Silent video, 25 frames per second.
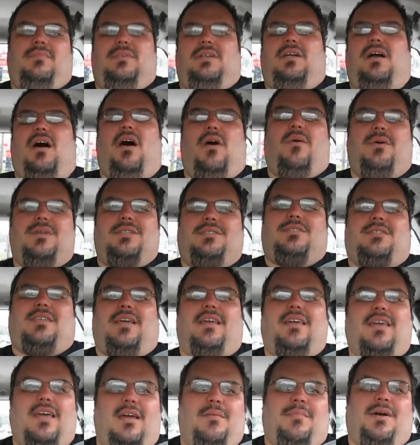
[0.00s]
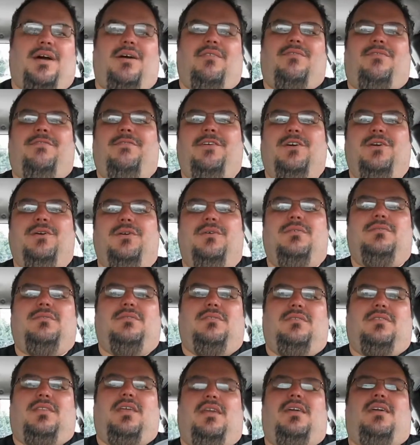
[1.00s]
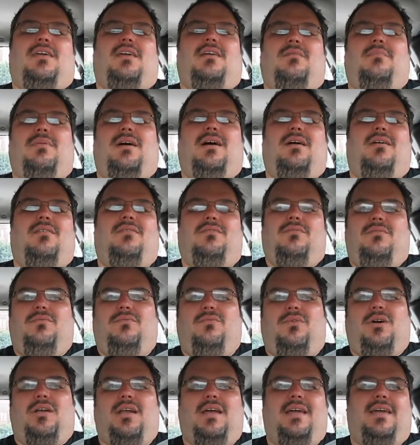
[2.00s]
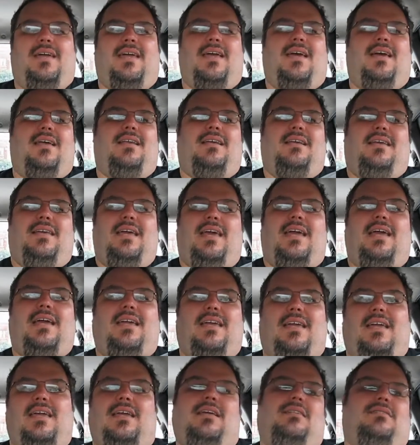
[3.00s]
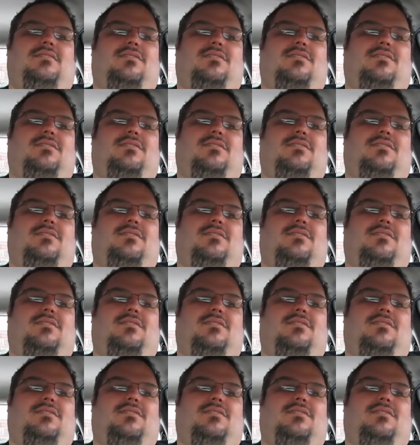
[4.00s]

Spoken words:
always thinking about food and thinking about what I can and can't eat,